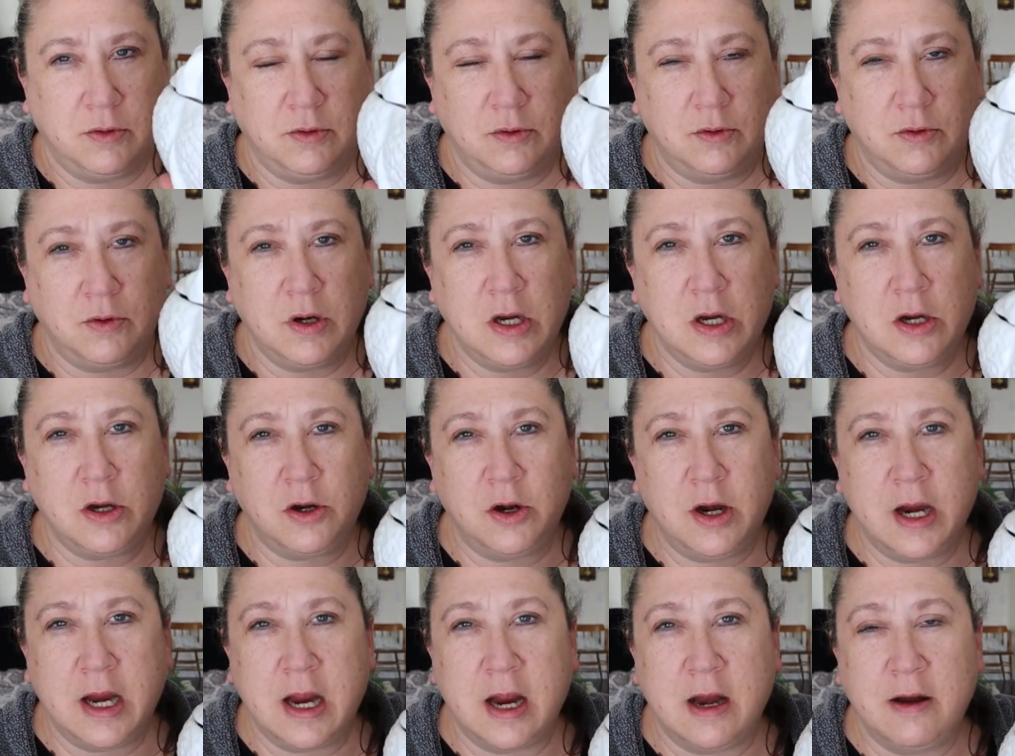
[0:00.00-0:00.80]

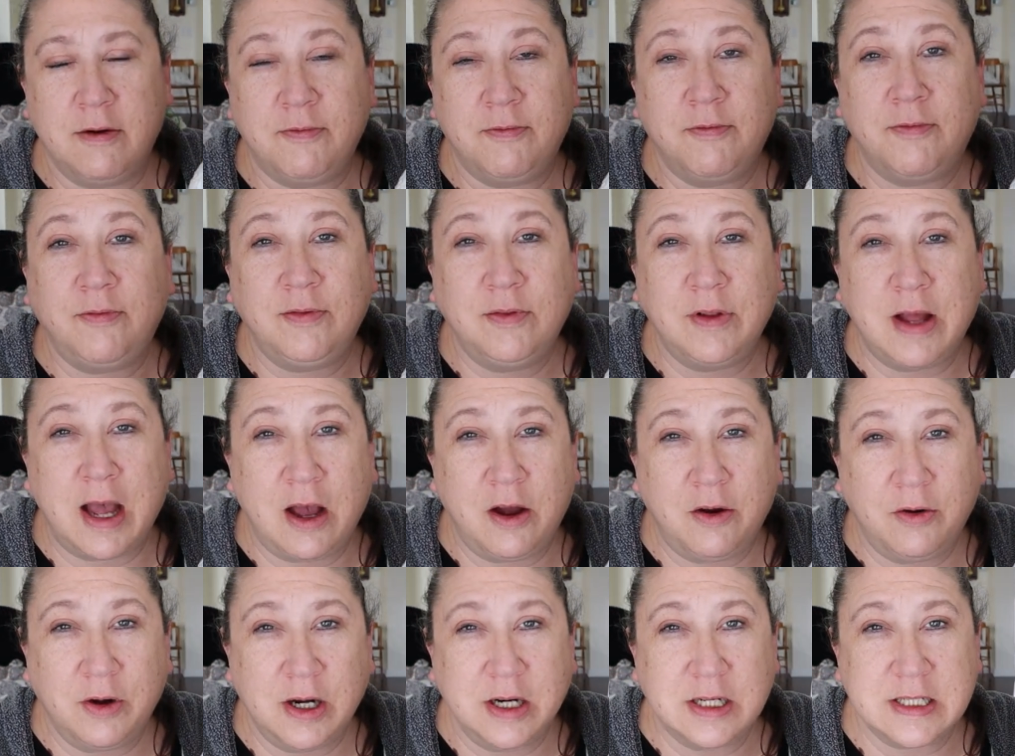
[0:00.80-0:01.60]
greenery and
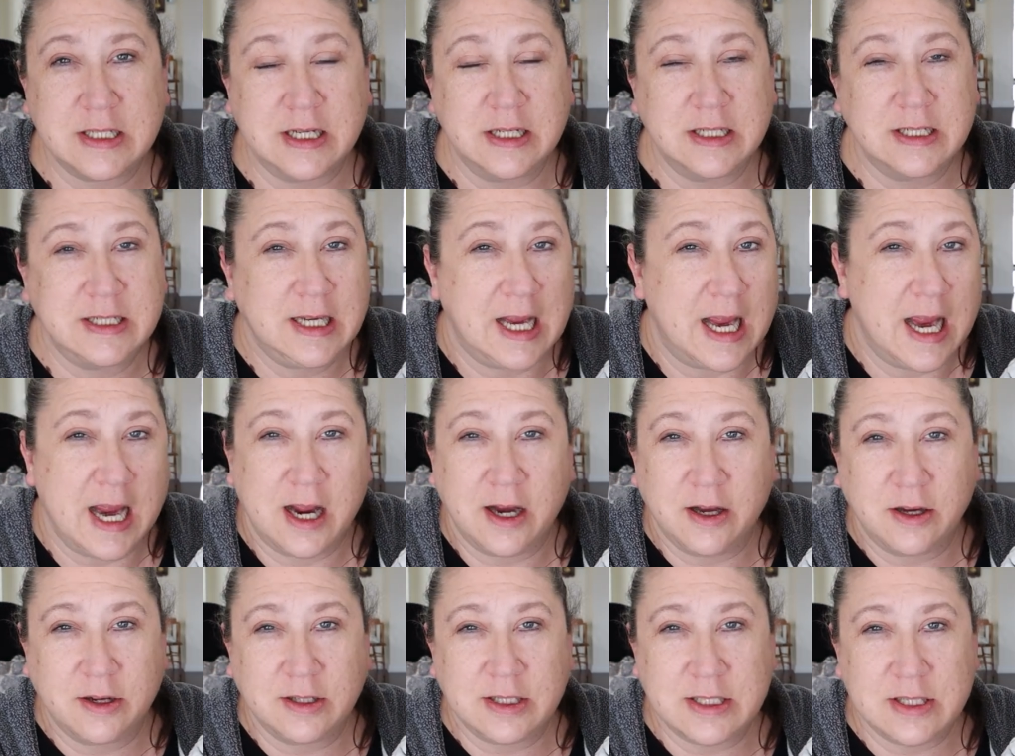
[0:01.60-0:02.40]
flowers and
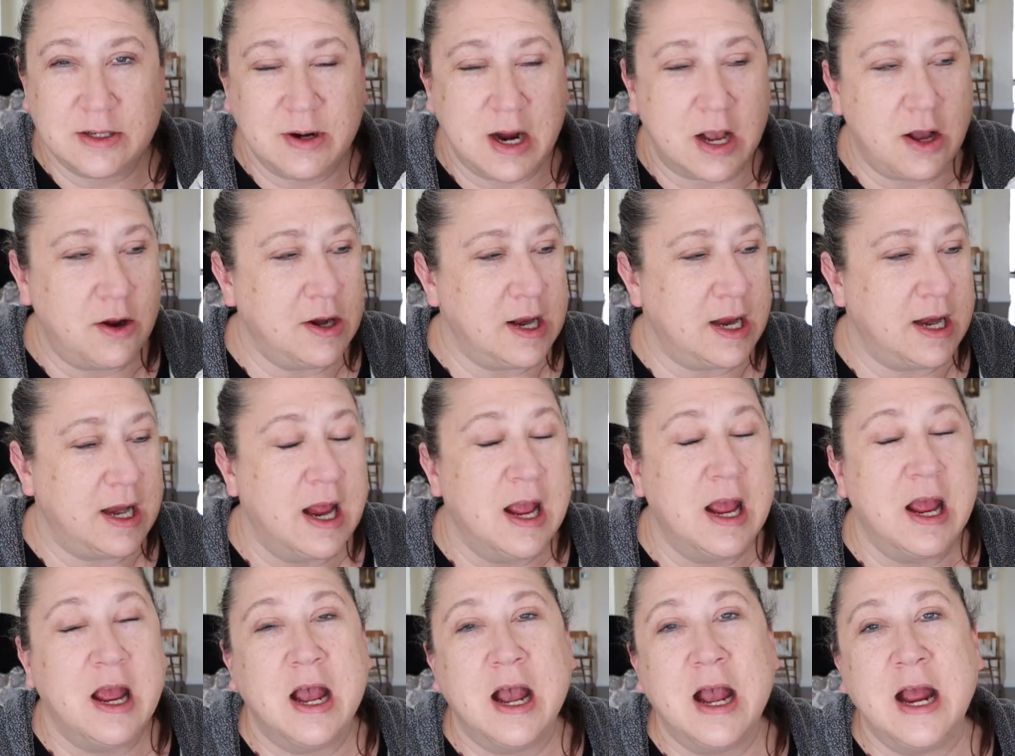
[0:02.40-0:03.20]
candles around it.
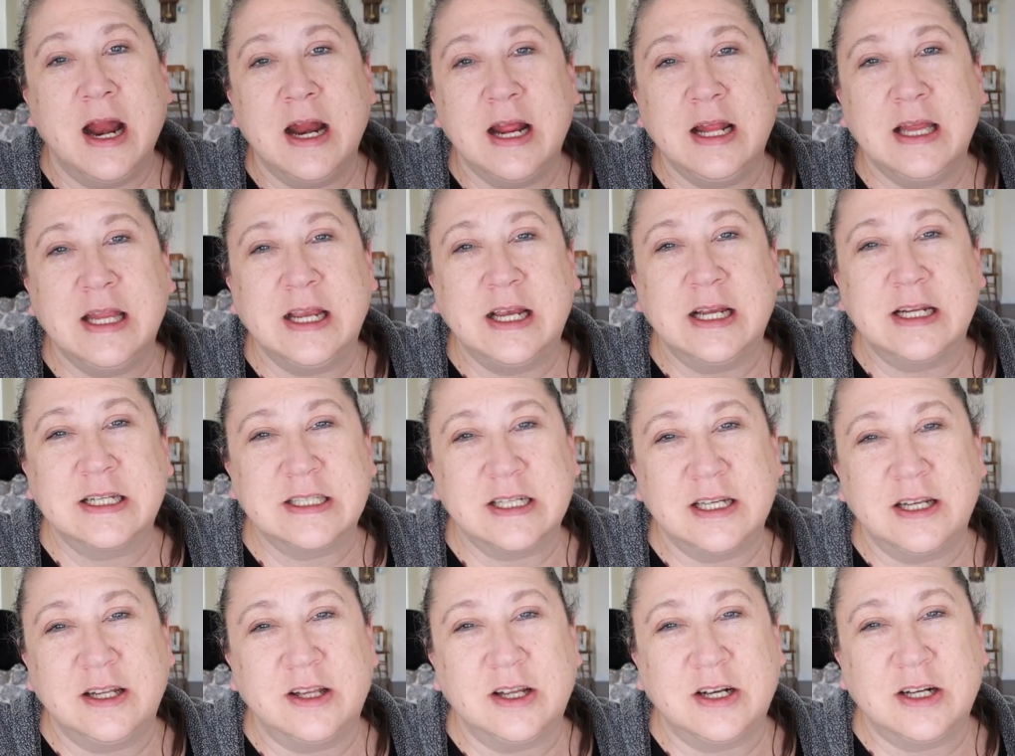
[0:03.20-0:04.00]
And I think it's
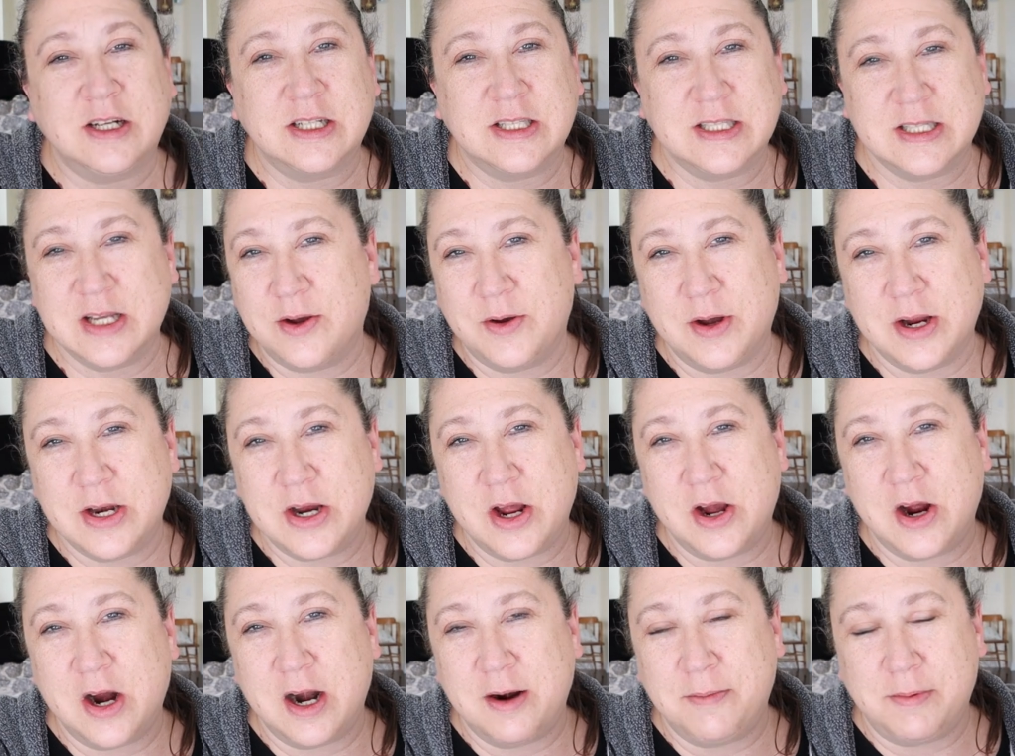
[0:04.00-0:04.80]
going to look so
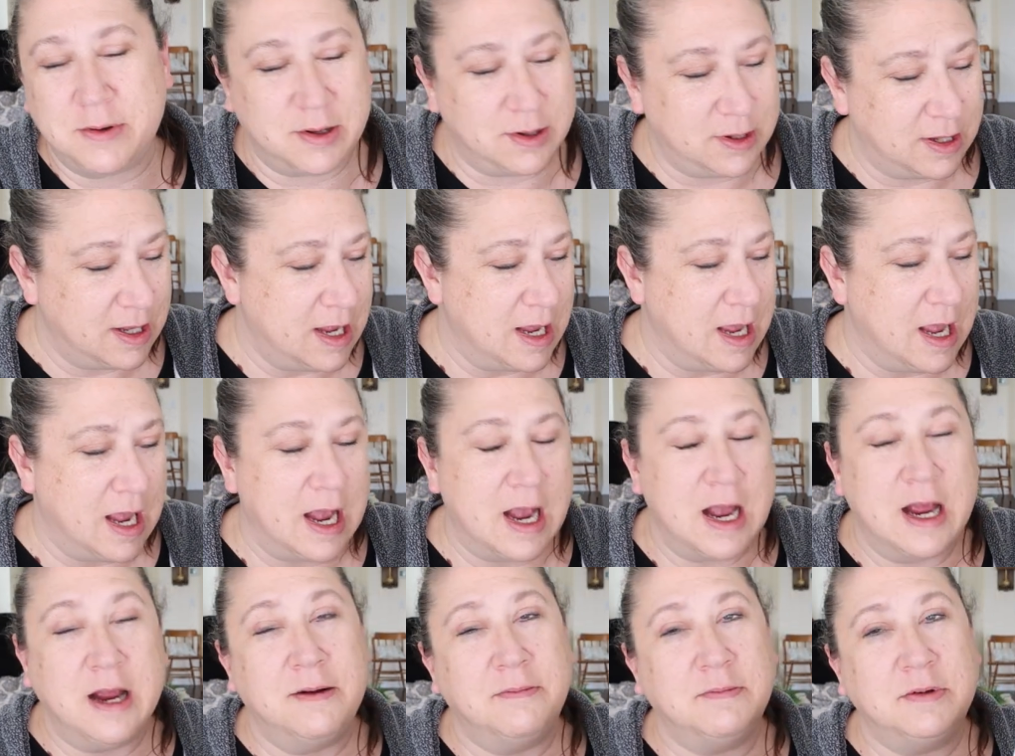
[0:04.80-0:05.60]
adorable.
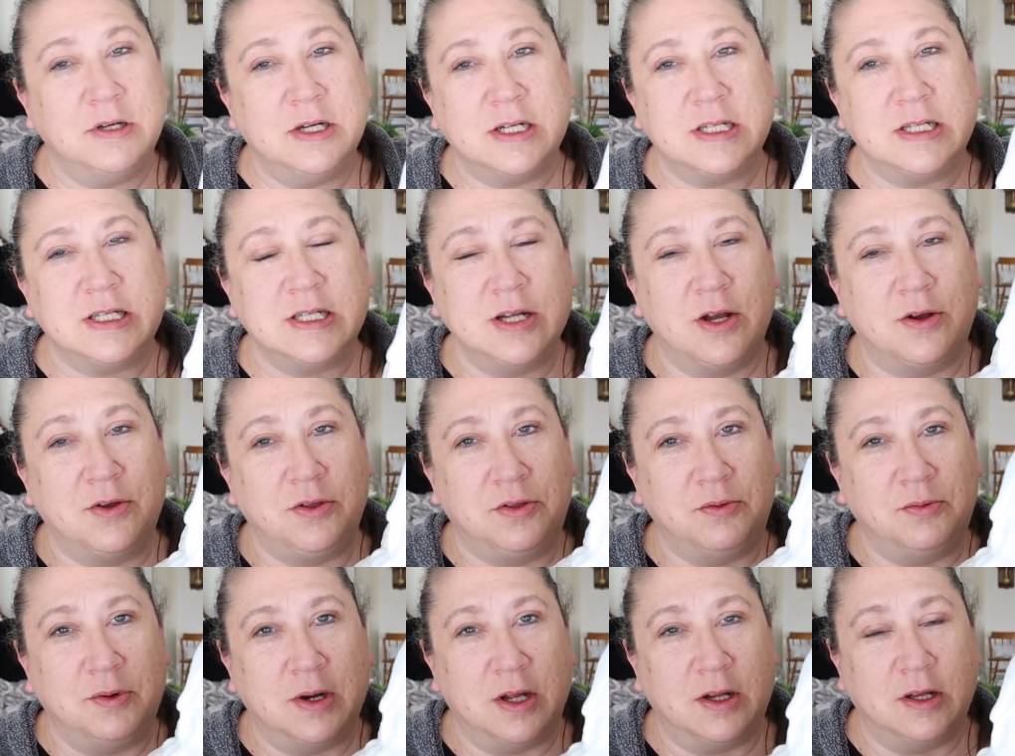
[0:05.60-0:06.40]
And I'm just so
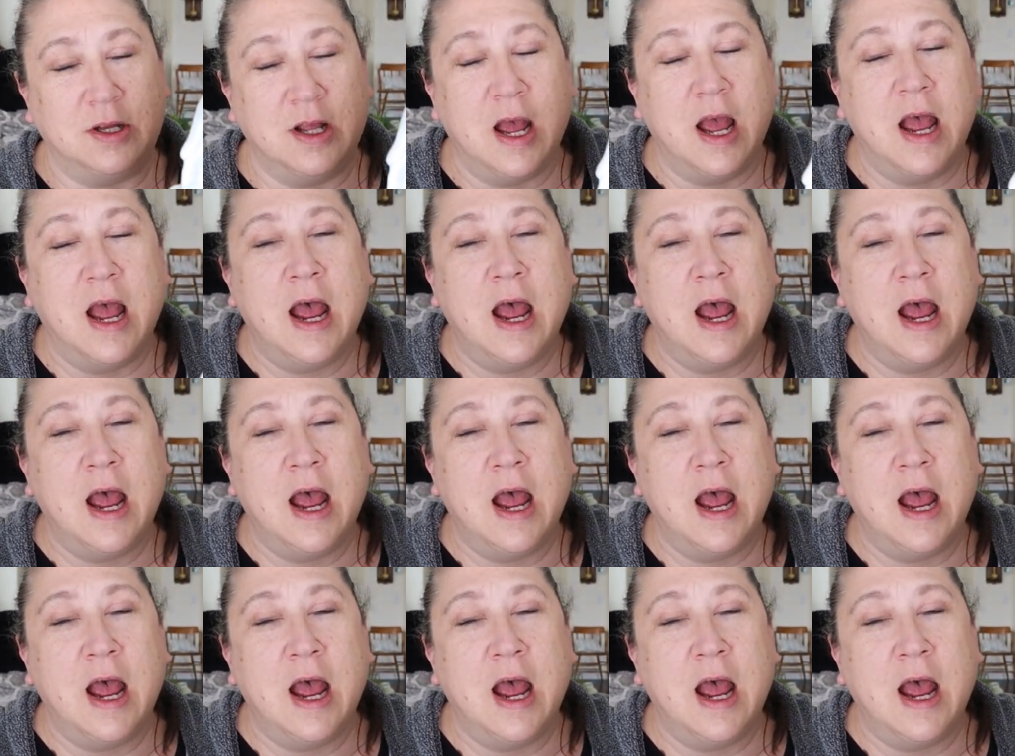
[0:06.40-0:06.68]
thrilled.